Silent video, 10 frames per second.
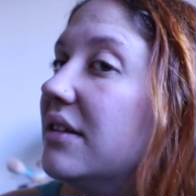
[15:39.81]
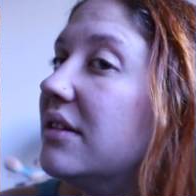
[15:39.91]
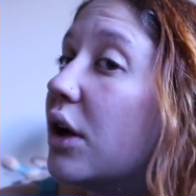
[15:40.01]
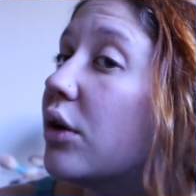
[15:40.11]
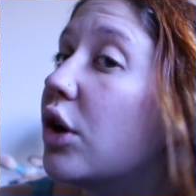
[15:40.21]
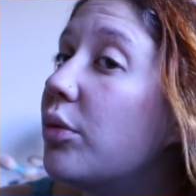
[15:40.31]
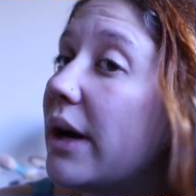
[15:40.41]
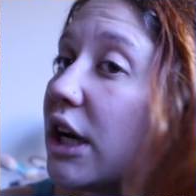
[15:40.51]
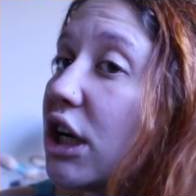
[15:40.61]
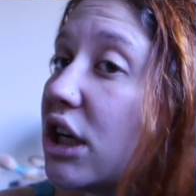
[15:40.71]
cocoa
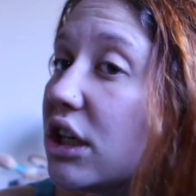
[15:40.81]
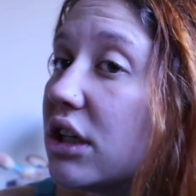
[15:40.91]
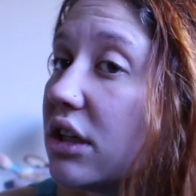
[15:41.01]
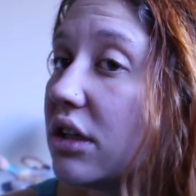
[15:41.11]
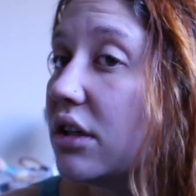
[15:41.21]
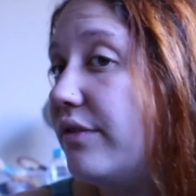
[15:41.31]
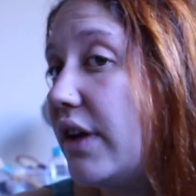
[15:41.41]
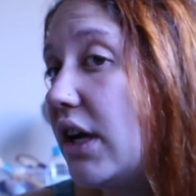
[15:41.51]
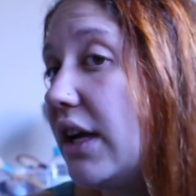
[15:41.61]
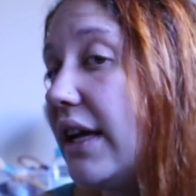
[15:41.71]
butter,
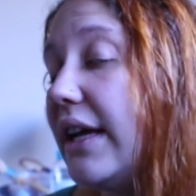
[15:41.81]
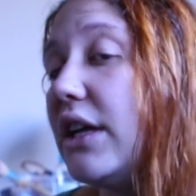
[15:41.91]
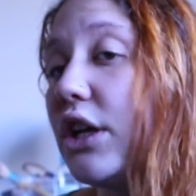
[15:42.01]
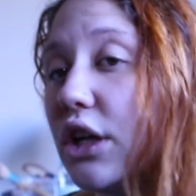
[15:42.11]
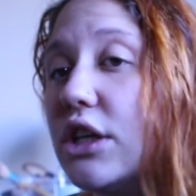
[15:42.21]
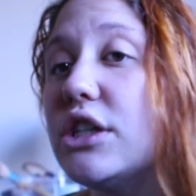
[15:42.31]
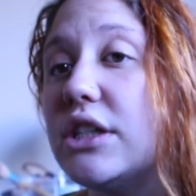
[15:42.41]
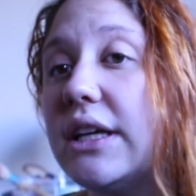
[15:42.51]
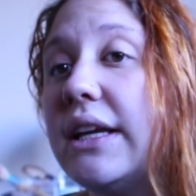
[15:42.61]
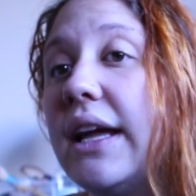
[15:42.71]
very
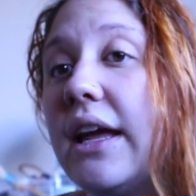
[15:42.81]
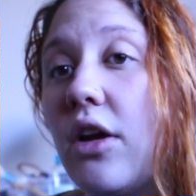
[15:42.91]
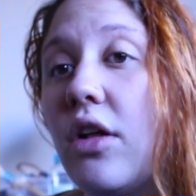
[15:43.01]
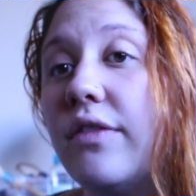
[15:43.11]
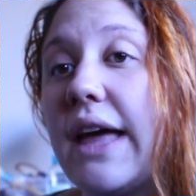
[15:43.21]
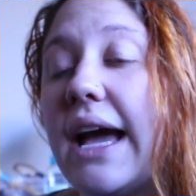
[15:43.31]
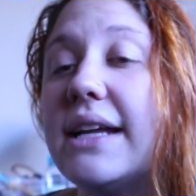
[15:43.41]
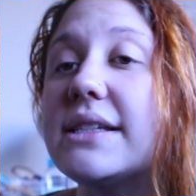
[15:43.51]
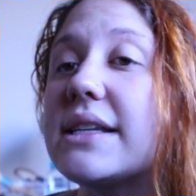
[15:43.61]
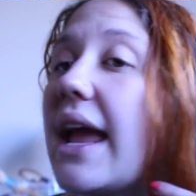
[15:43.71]
nourishing and all of
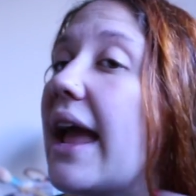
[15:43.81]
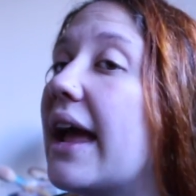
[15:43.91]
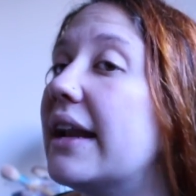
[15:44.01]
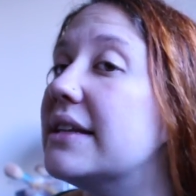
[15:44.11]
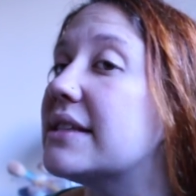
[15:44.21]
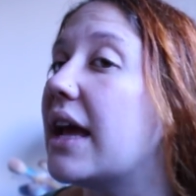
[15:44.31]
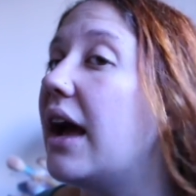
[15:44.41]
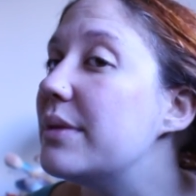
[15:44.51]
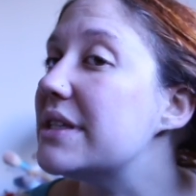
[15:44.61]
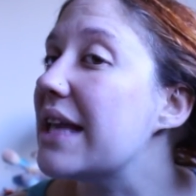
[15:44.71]
that. And
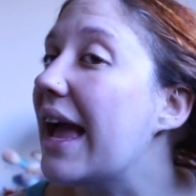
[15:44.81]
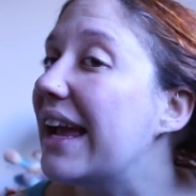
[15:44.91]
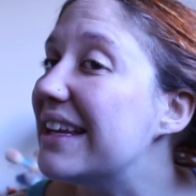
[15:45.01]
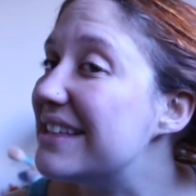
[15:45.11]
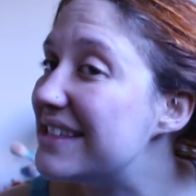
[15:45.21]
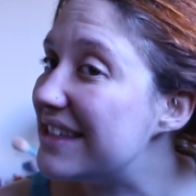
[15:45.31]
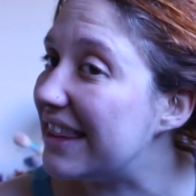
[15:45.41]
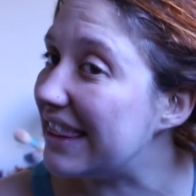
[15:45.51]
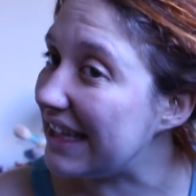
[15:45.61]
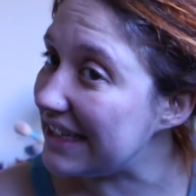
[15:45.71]
besides
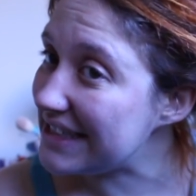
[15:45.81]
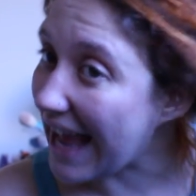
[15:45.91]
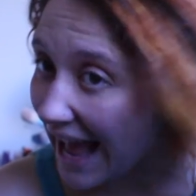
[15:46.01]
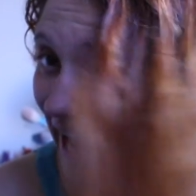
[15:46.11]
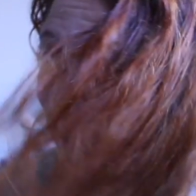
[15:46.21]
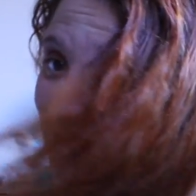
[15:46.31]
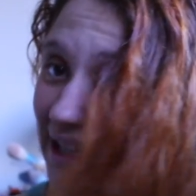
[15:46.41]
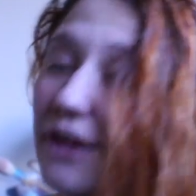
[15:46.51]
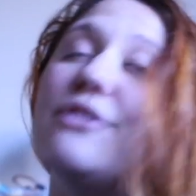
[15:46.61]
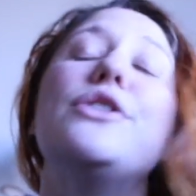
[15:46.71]
the
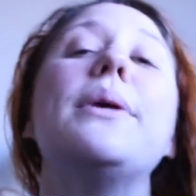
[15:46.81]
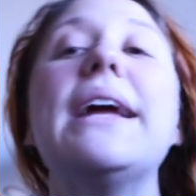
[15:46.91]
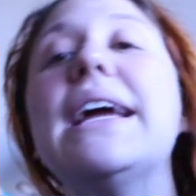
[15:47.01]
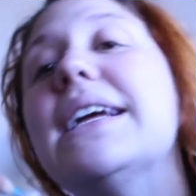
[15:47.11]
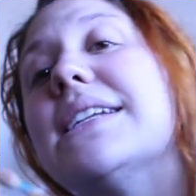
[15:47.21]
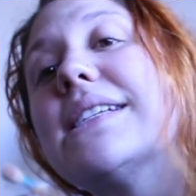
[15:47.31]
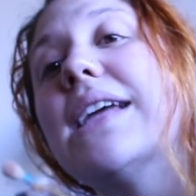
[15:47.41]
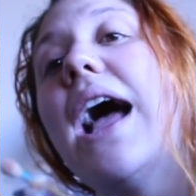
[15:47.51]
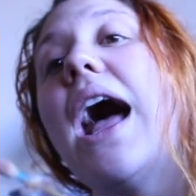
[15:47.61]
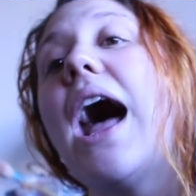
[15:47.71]
task of doing it,
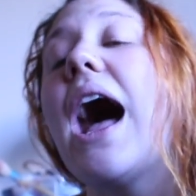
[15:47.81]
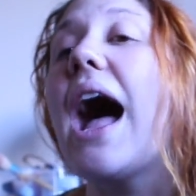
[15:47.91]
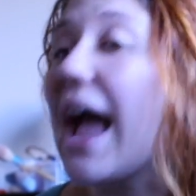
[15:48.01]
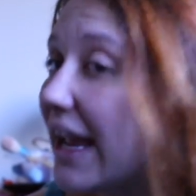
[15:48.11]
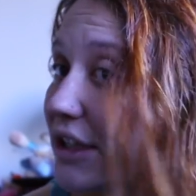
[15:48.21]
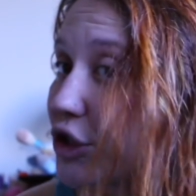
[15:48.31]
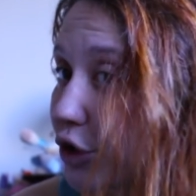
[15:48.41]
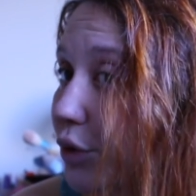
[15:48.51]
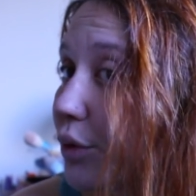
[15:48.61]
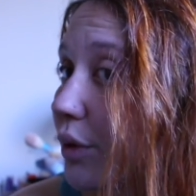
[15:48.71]
I
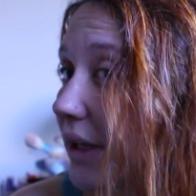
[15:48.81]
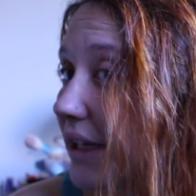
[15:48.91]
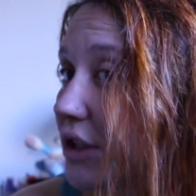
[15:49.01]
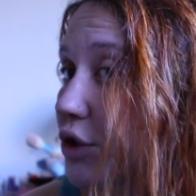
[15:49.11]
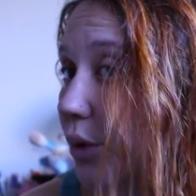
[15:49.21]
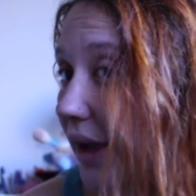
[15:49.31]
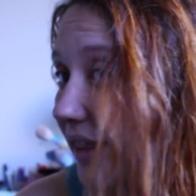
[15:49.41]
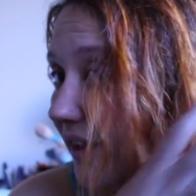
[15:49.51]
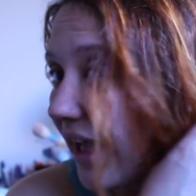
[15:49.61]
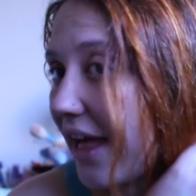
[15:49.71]
do enjoy
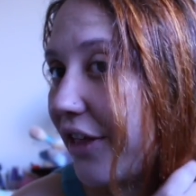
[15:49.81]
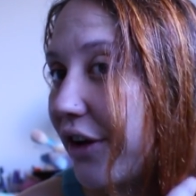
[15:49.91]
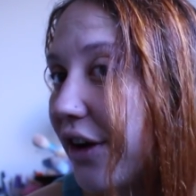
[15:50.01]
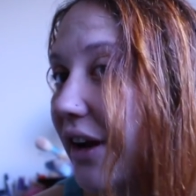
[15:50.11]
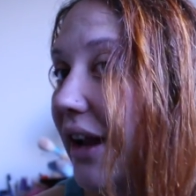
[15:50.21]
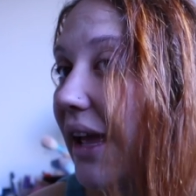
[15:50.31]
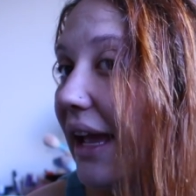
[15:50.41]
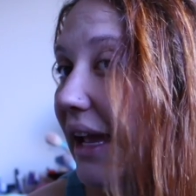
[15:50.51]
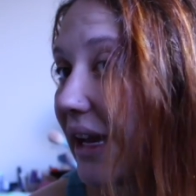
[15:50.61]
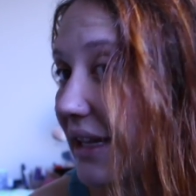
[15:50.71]
the color.
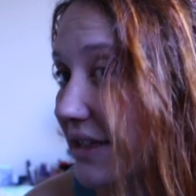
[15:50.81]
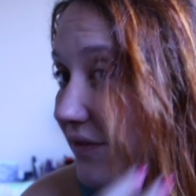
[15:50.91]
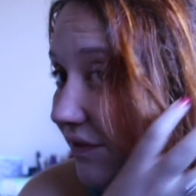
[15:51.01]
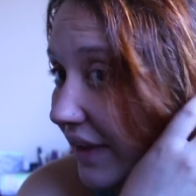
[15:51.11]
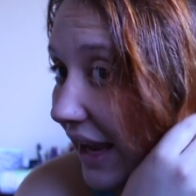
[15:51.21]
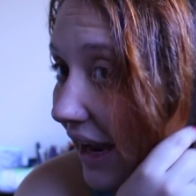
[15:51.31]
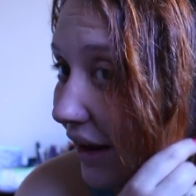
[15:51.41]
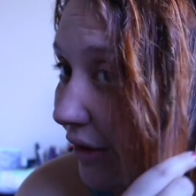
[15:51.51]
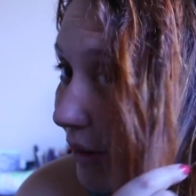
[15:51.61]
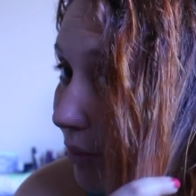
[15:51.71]
It is
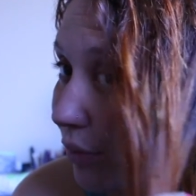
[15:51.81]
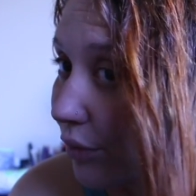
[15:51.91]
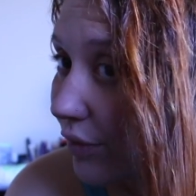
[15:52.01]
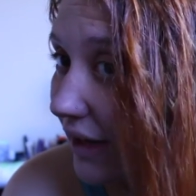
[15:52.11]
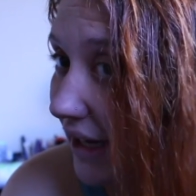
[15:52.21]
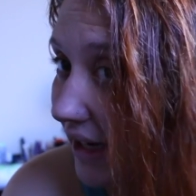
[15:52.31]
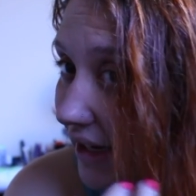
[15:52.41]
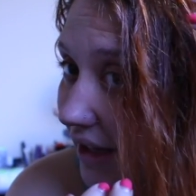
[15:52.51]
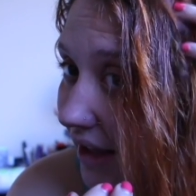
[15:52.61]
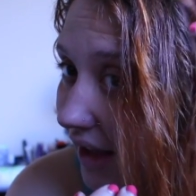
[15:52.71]
very
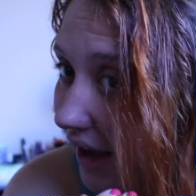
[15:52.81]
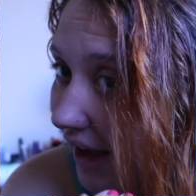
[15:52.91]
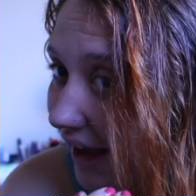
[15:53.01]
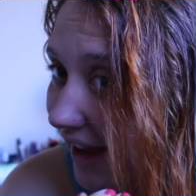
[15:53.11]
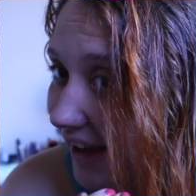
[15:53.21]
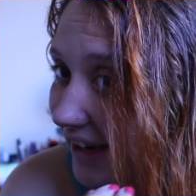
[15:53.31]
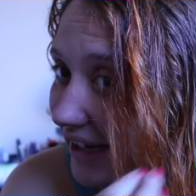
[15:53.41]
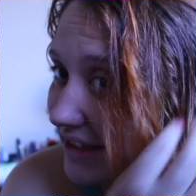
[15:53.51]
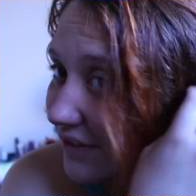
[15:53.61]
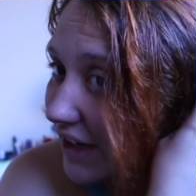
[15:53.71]
pretty.
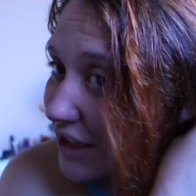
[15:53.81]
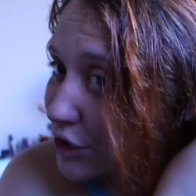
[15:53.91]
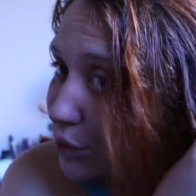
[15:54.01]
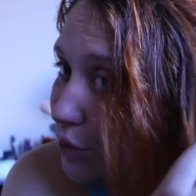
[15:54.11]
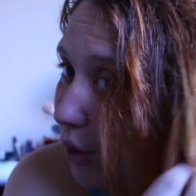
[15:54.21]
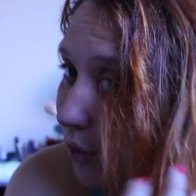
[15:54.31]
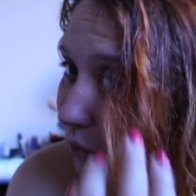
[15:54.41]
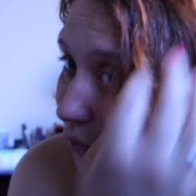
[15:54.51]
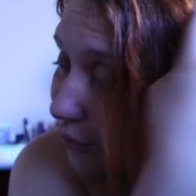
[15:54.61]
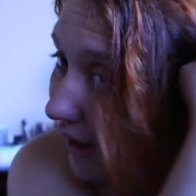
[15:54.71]
It's very
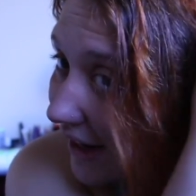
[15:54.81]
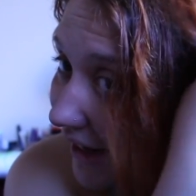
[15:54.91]
two-tonal right